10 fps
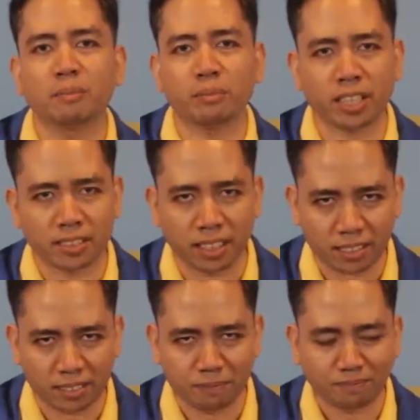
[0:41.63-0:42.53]
product.
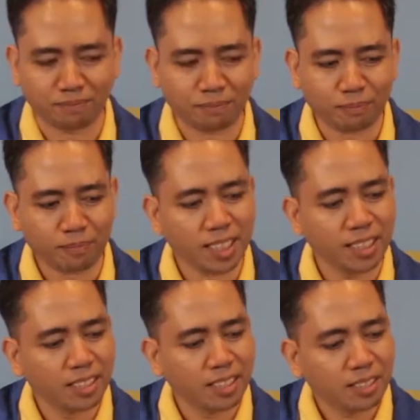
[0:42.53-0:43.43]

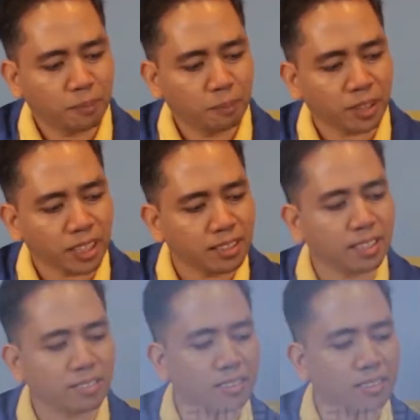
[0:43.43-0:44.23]
Product